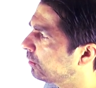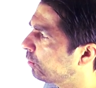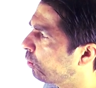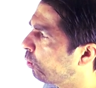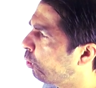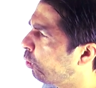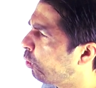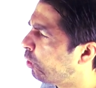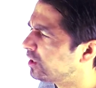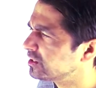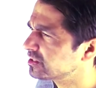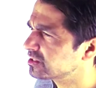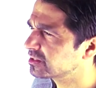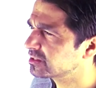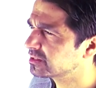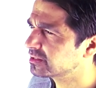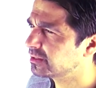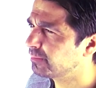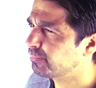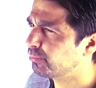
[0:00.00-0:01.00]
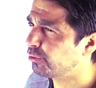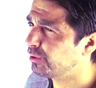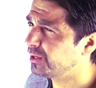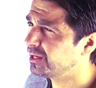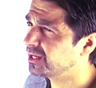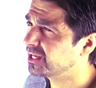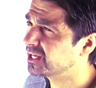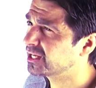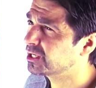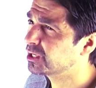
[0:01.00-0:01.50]
What's the
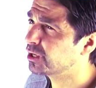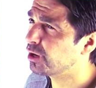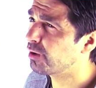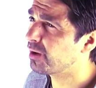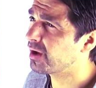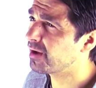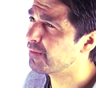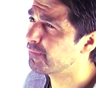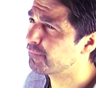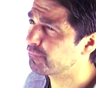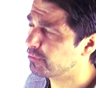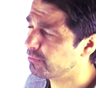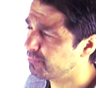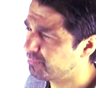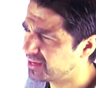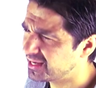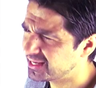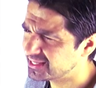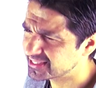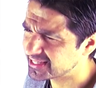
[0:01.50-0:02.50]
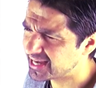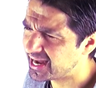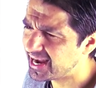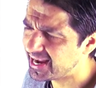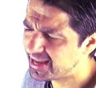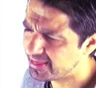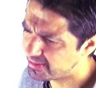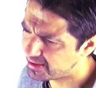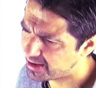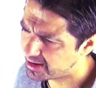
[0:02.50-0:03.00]
point going for a bigger
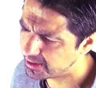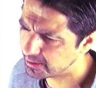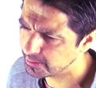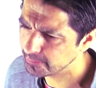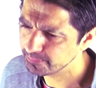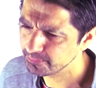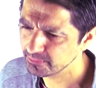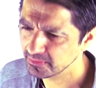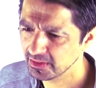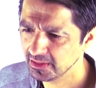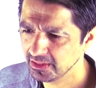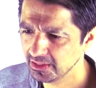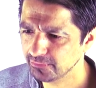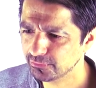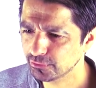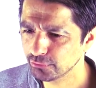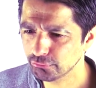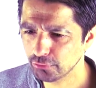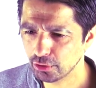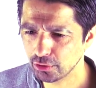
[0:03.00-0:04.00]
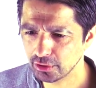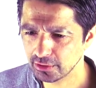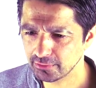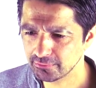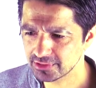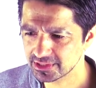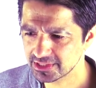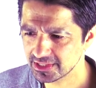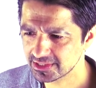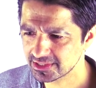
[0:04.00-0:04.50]
tire then if the rolling
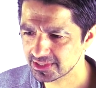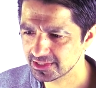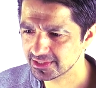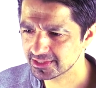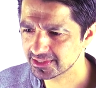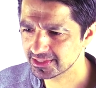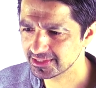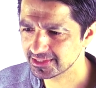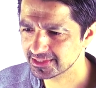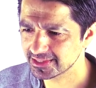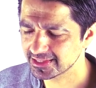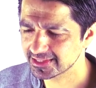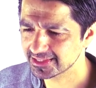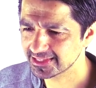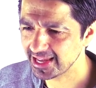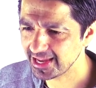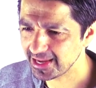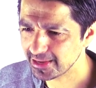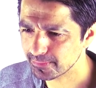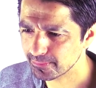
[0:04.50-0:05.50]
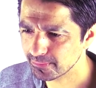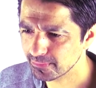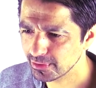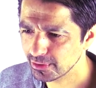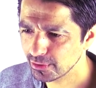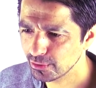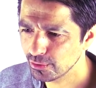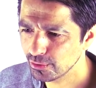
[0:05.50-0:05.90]
resistance is the same?